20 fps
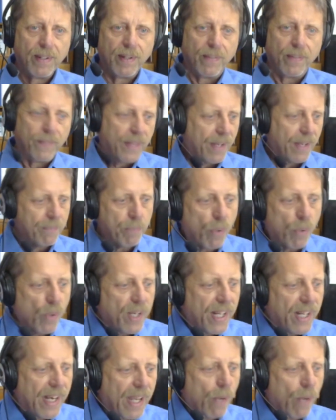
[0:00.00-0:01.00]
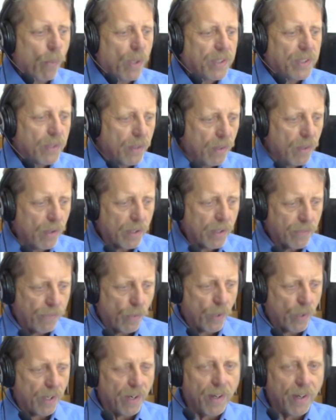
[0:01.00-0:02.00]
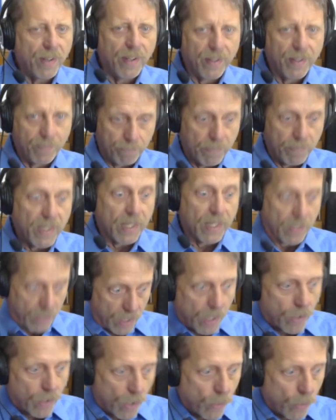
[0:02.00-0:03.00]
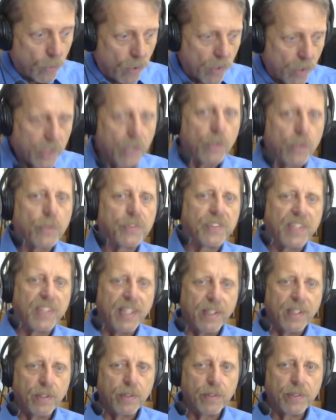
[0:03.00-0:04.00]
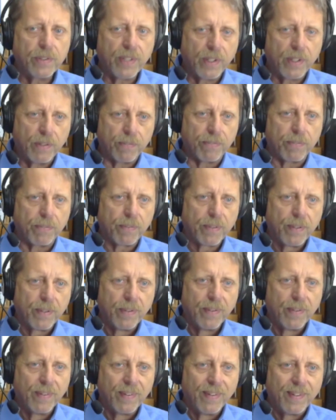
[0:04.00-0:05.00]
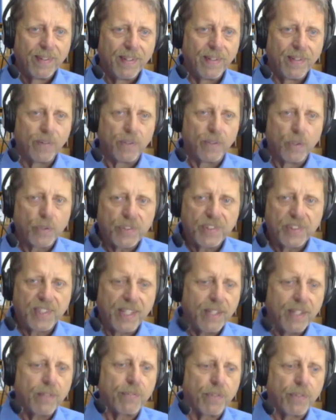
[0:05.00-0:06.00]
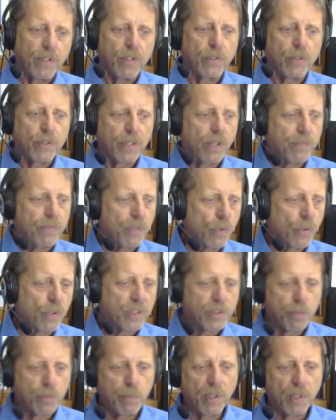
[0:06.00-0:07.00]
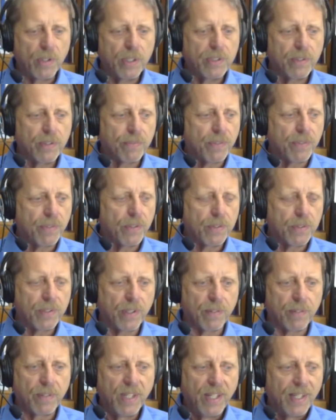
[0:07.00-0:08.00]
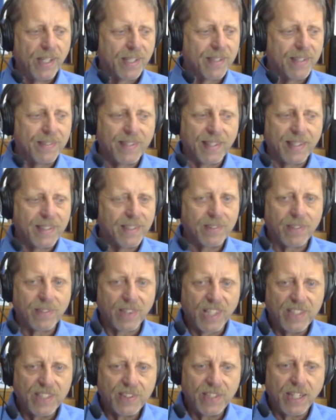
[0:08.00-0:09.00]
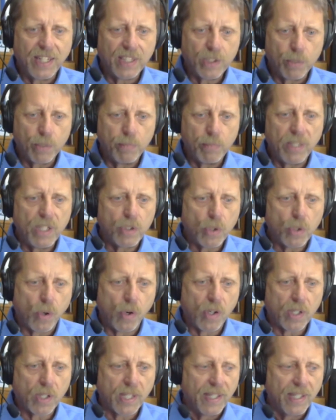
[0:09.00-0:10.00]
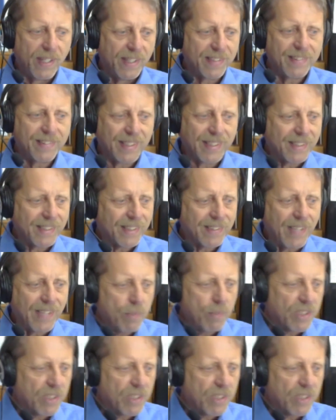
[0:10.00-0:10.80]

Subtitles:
I've pointed out what to look for. Go look and you'll see it yourself. You'll see it for yourself. You'll experience it for yourself, because just listening to me talk is not the same as